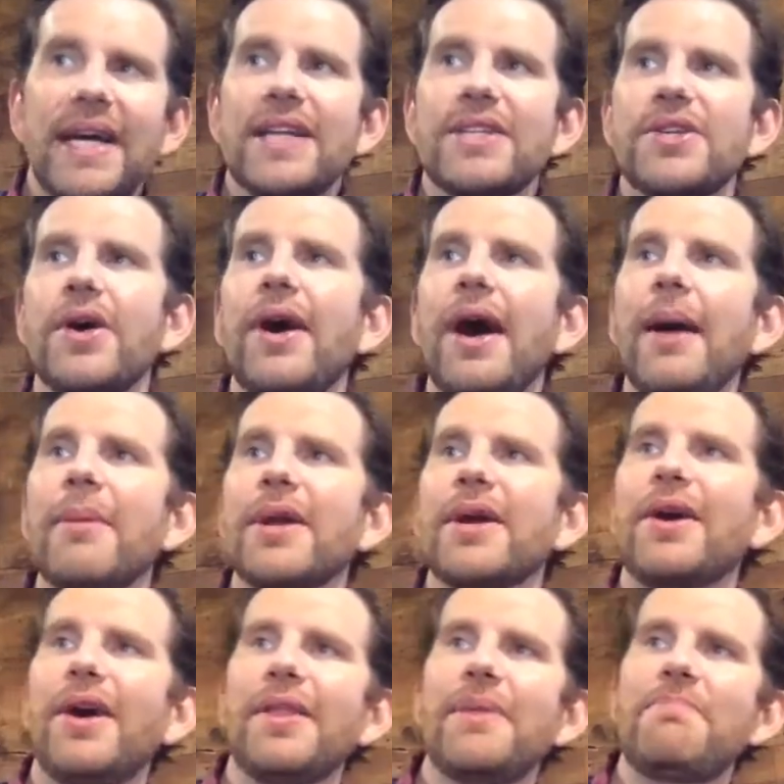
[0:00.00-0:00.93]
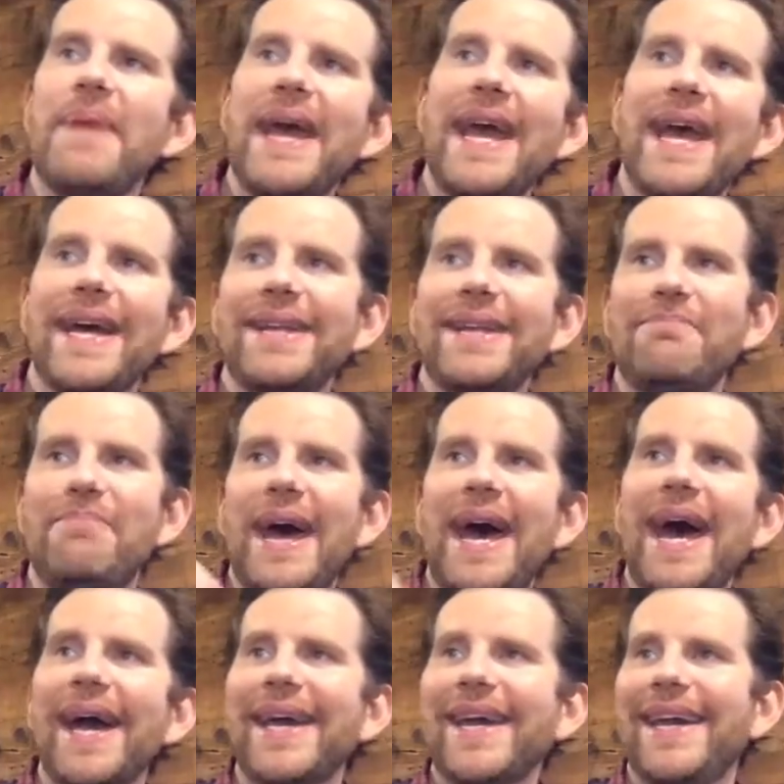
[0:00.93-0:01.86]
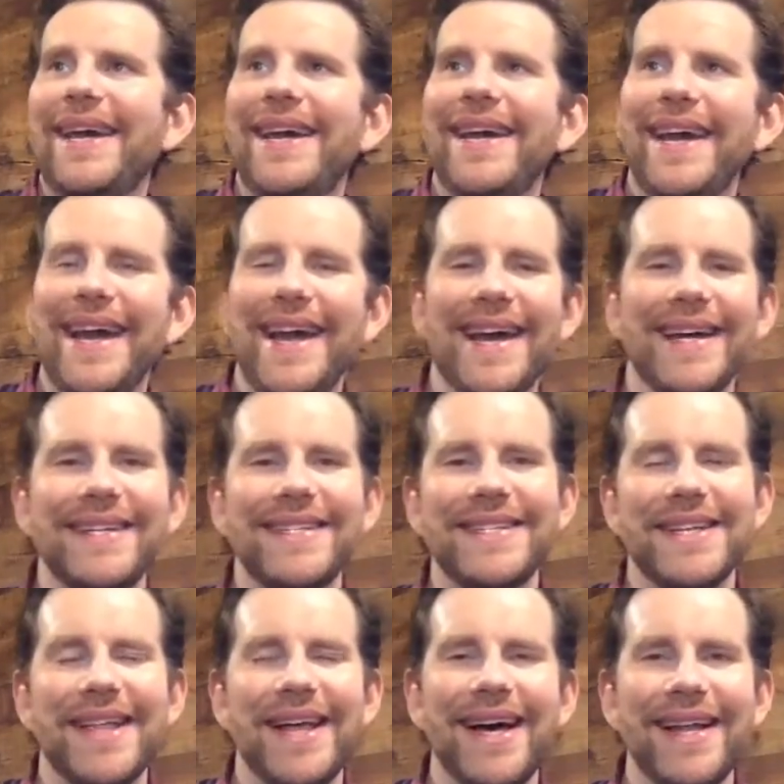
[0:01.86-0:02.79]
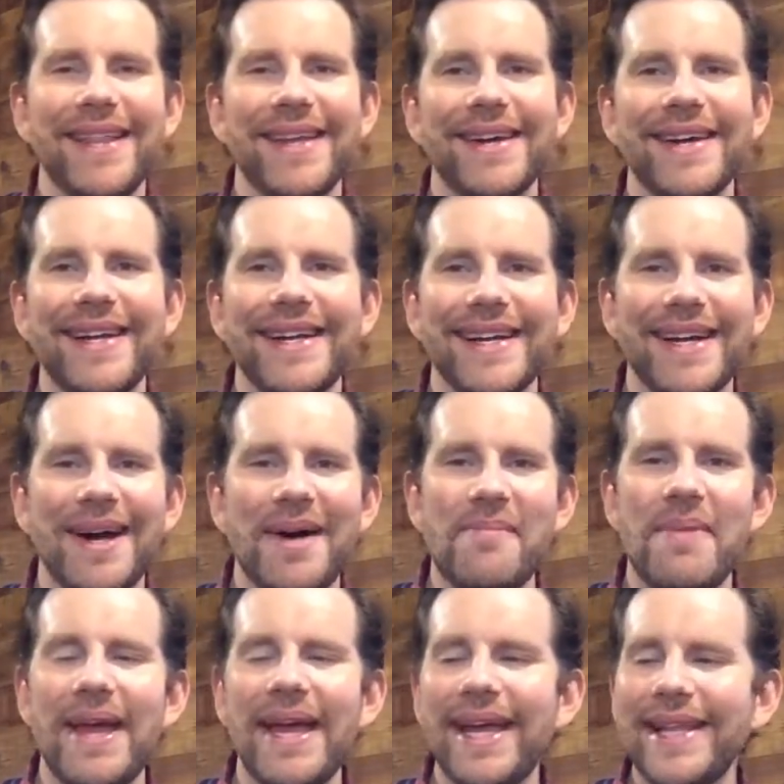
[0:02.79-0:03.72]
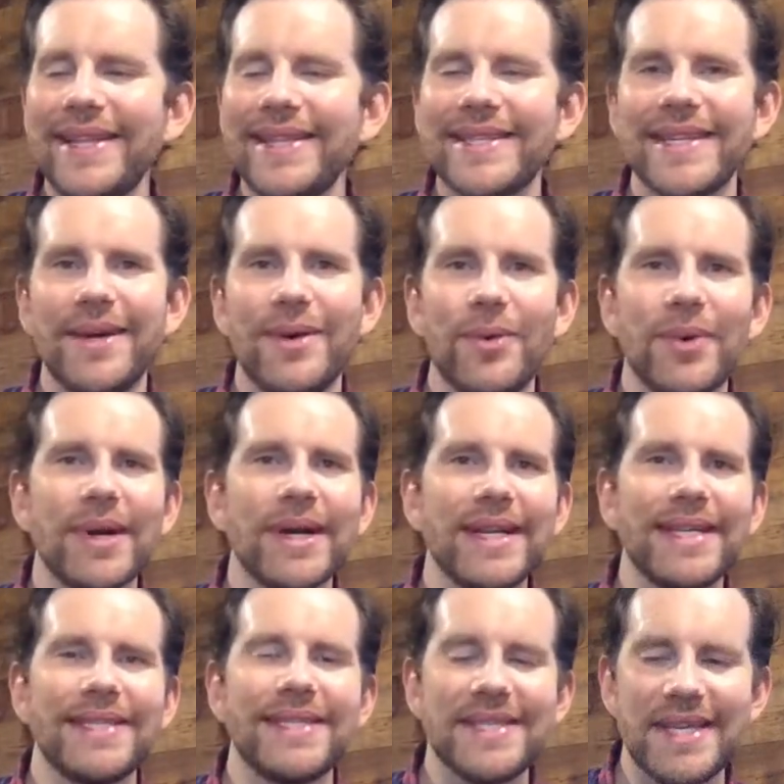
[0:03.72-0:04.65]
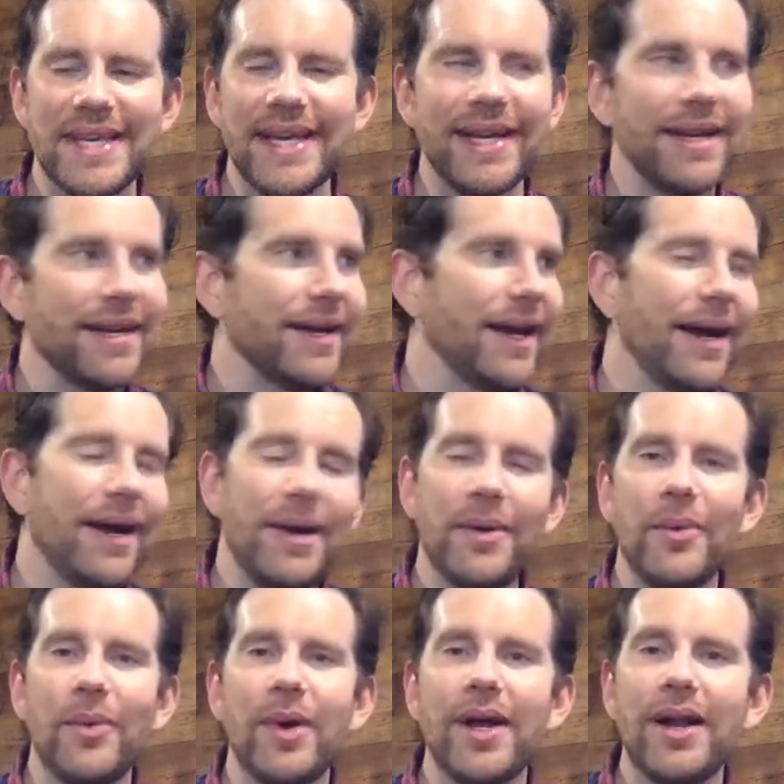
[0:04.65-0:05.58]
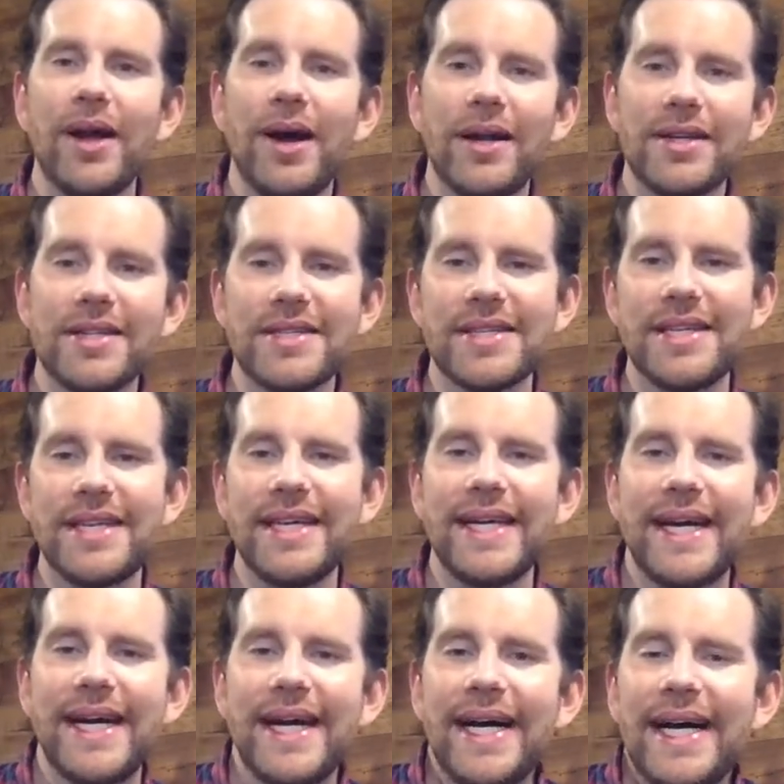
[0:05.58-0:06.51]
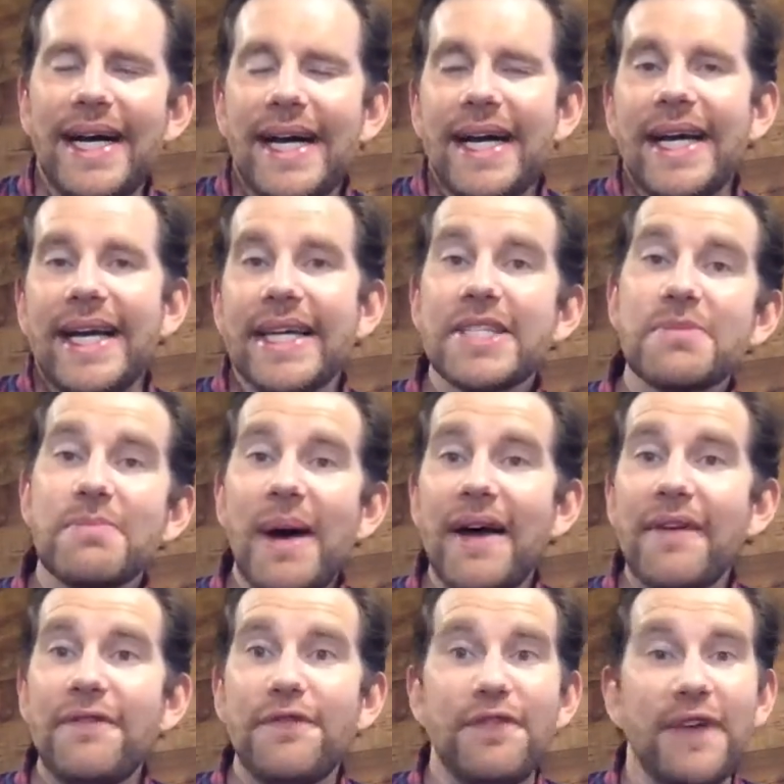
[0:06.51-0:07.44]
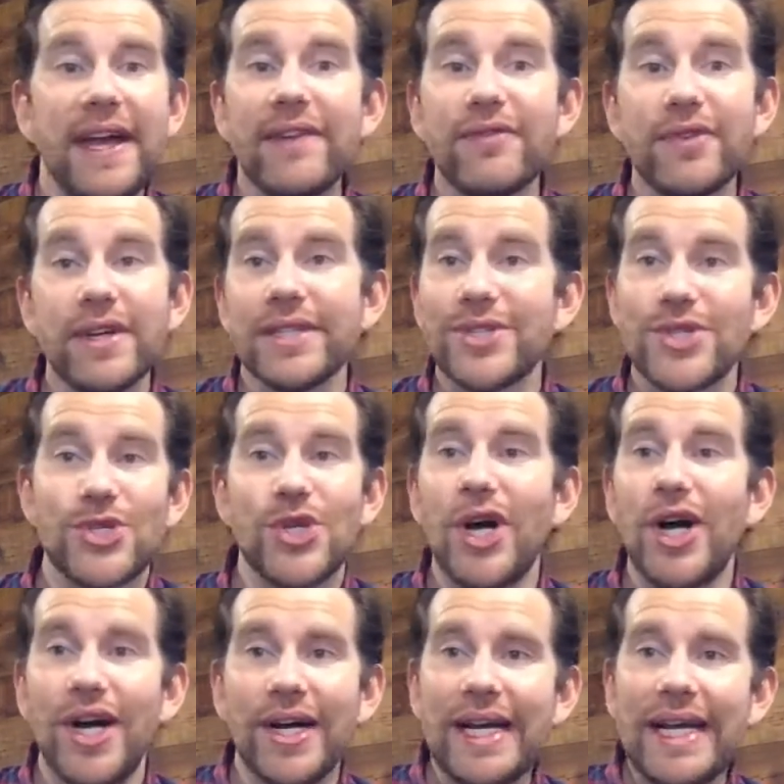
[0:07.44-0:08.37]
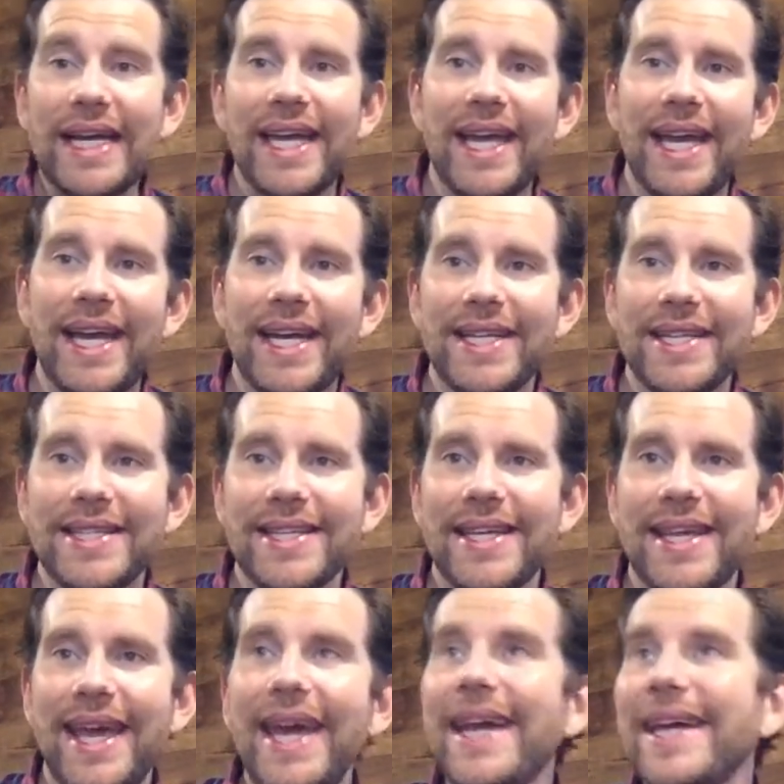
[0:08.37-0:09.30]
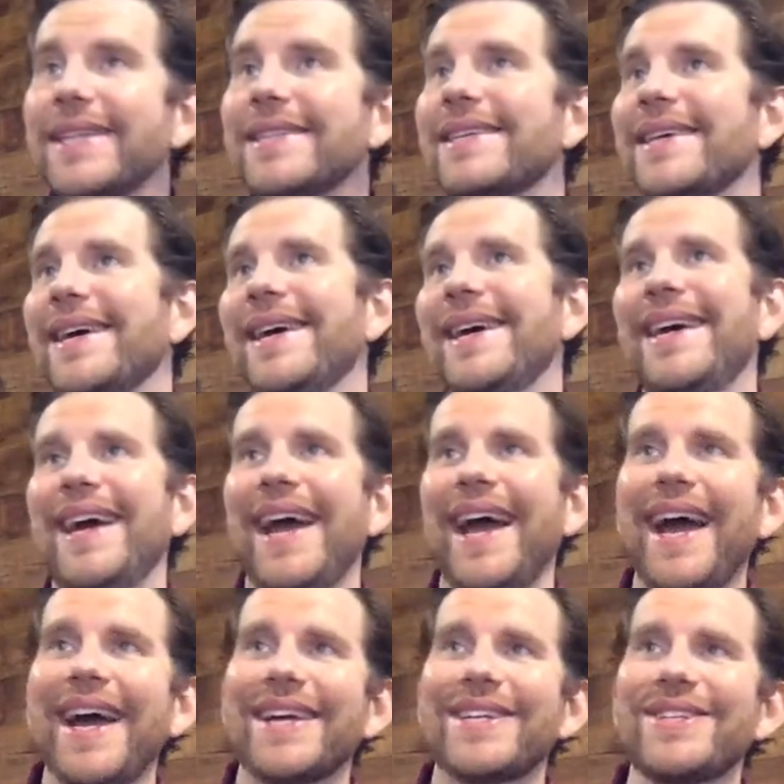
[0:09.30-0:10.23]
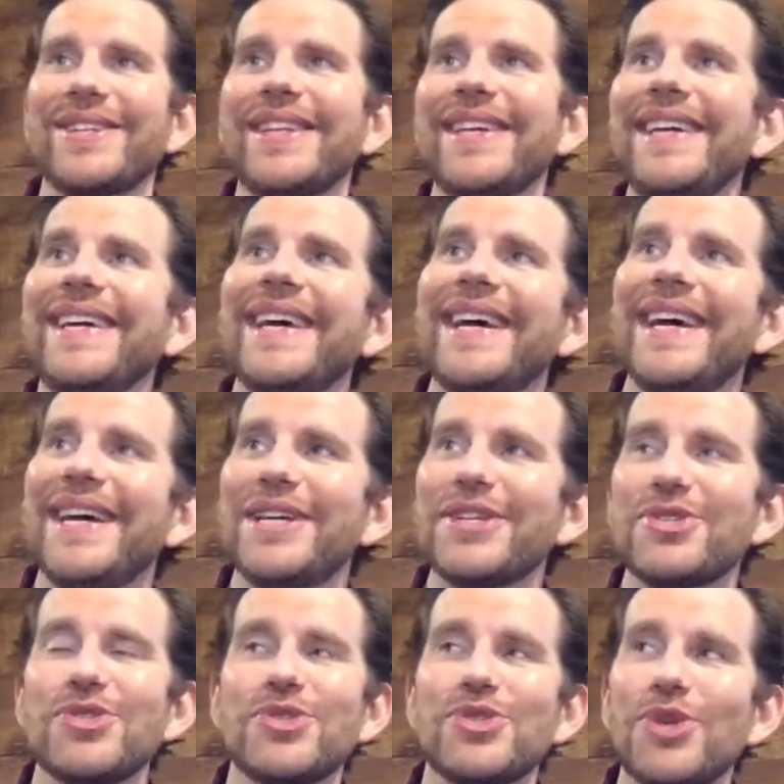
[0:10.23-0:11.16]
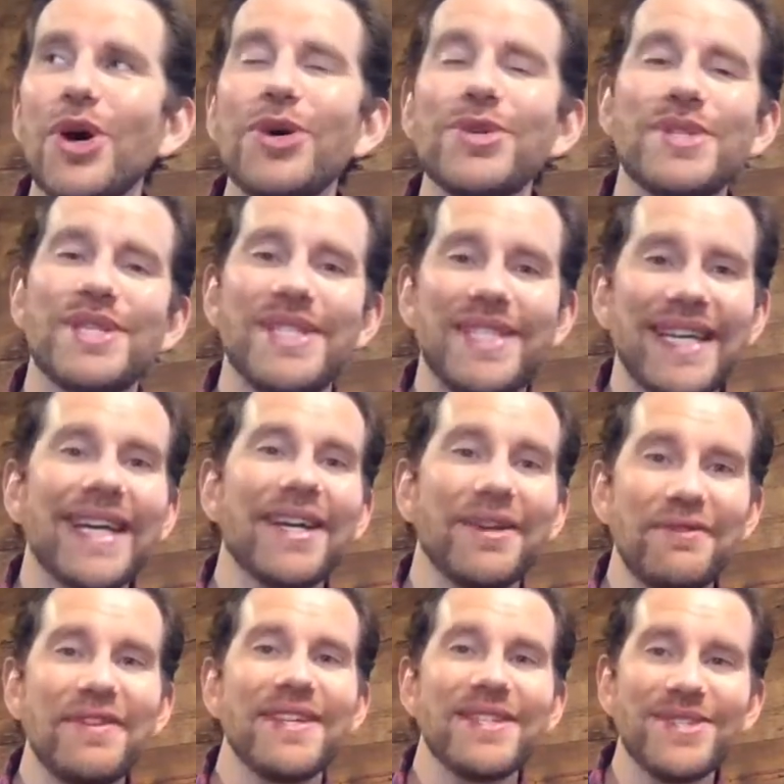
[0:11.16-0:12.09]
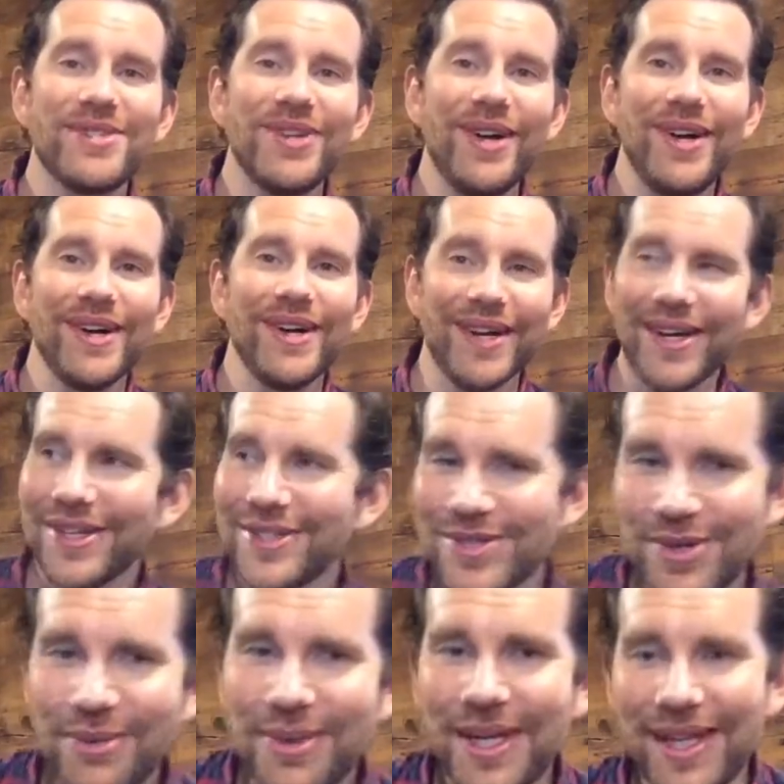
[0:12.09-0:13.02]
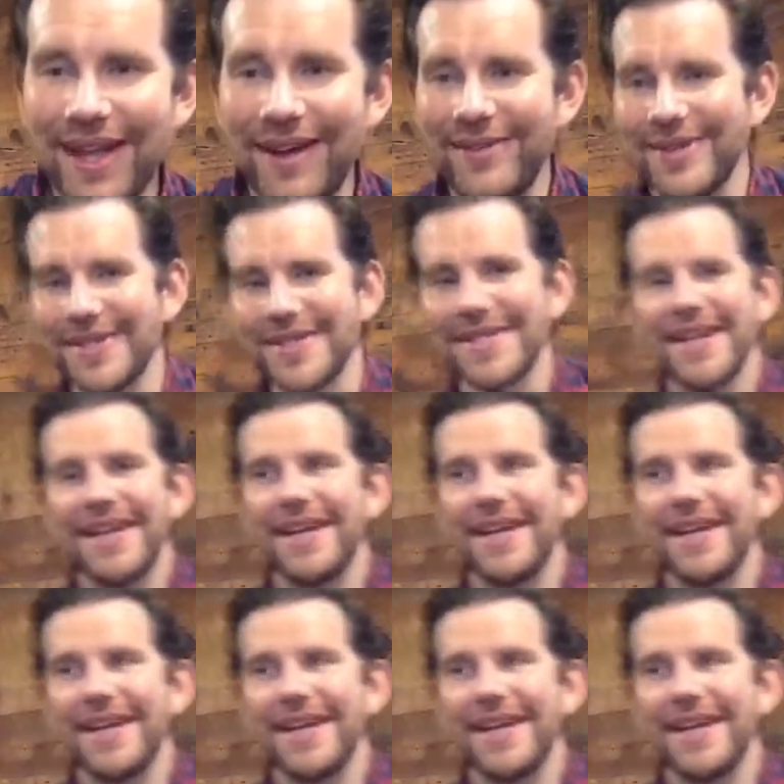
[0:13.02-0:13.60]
So I'm going to call the band back, and they're going to come, and we're going to sing what honestly is my favorite song. And Kate actually is so sick of this song on so many levels.